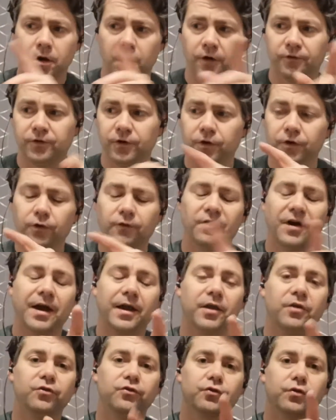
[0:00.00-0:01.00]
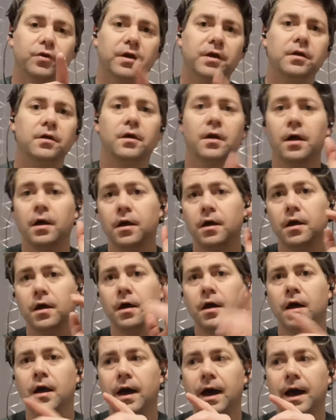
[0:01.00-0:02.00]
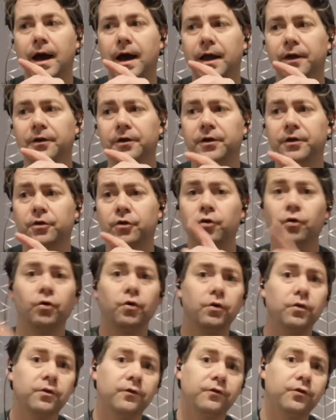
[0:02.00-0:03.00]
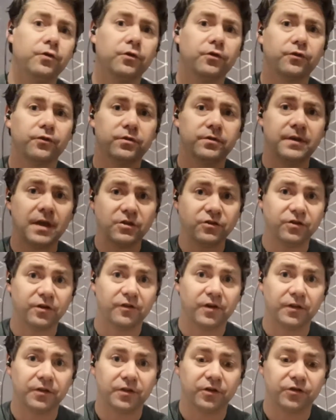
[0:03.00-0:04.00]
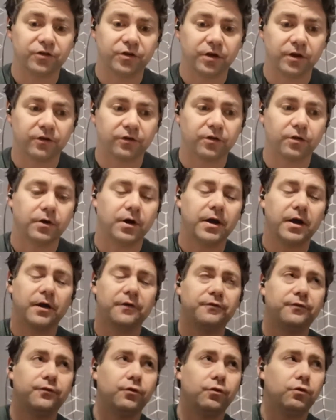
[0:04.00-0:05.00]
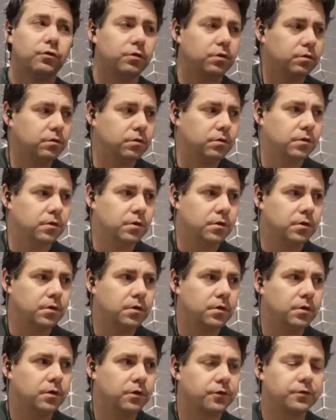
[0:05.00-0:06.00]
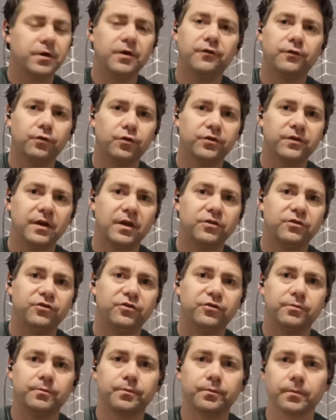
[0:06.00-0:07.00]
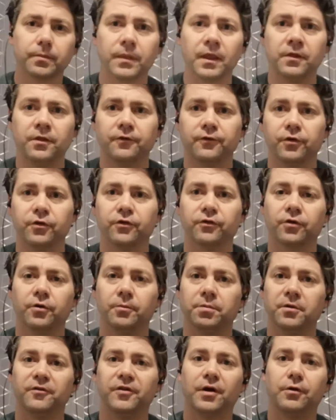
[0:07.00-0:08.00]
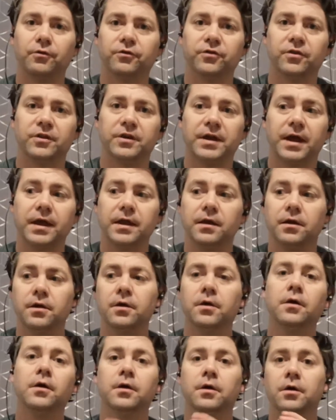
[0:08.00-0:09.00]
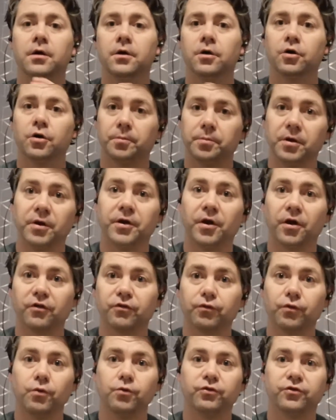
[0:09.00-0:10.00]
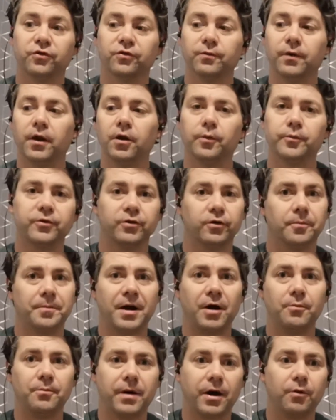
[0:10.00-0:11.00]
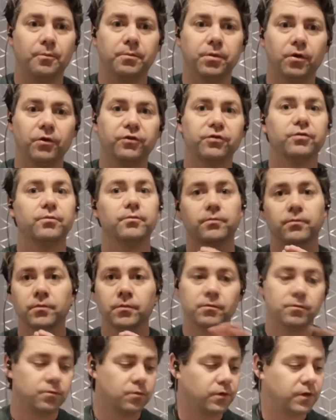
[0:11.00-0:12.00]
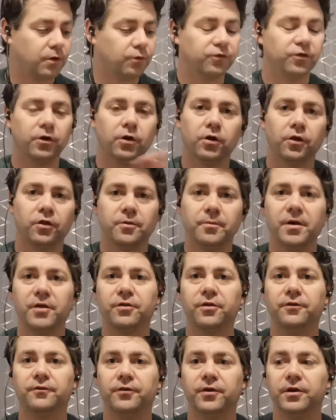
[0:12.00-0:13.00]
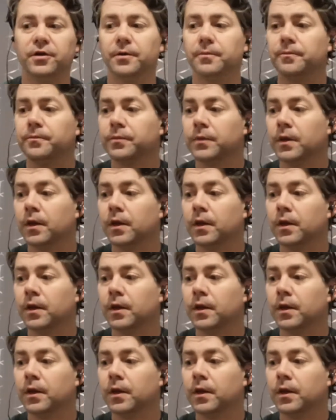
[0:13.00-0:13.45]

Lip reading: off an overhanging tree and caught the first tench I've had this year. So I had 3 or 4 tench in the first couple of hours of the day, a couple of nice roach as well, up to a pound plus. And that was all on the method feeder.